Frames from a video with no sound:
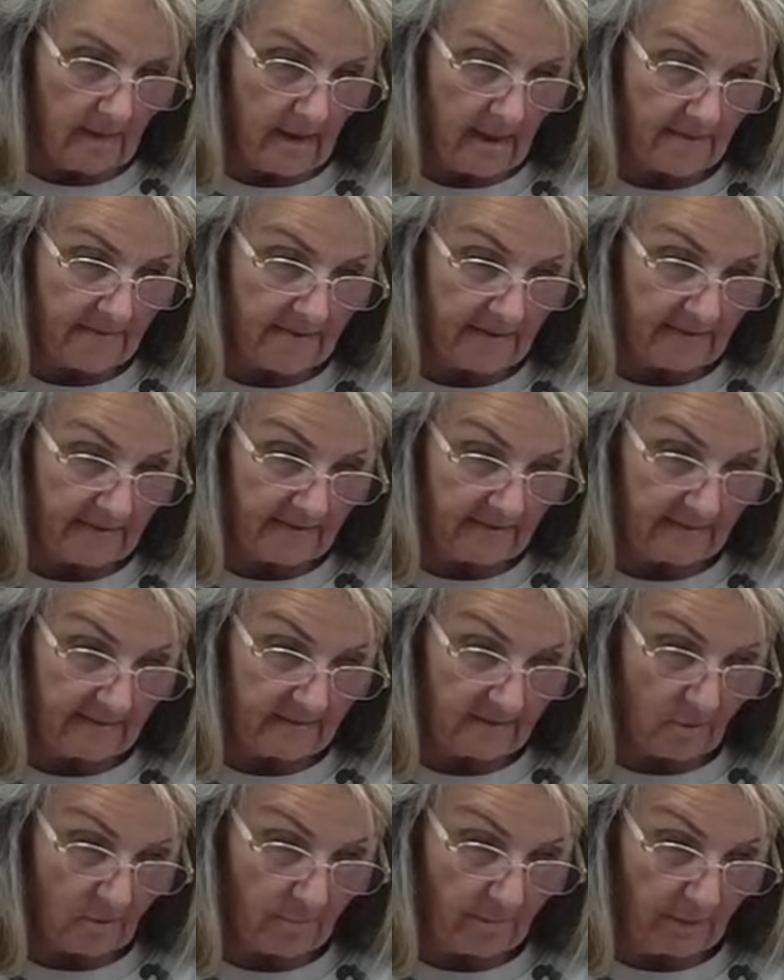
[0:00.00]
I think this
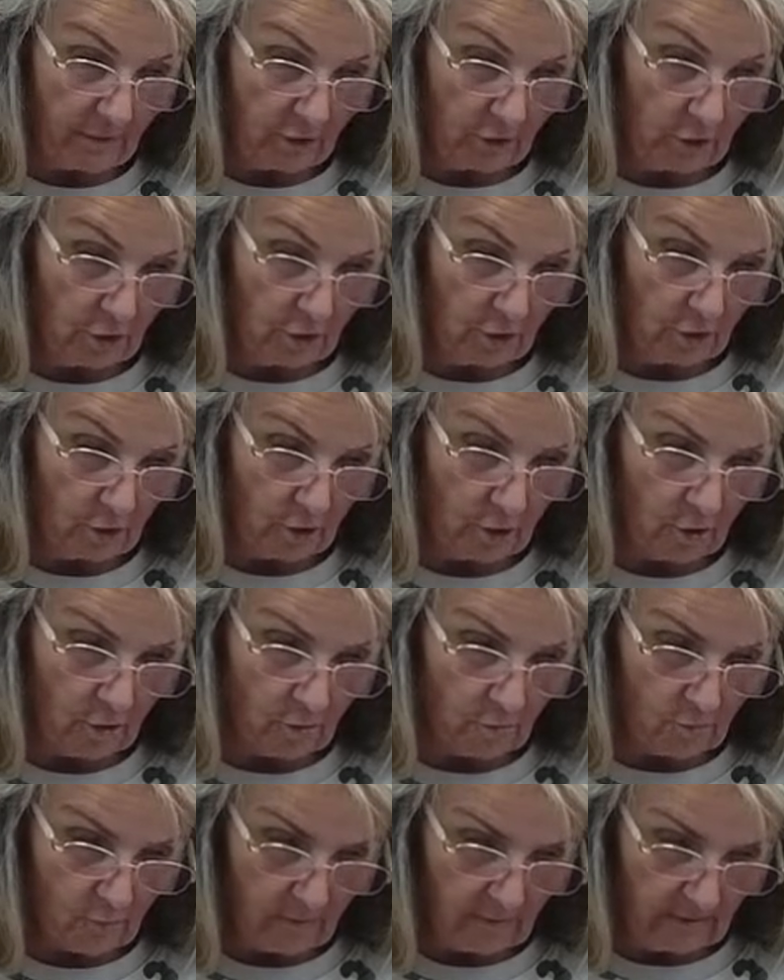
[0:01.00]
is going to be cute when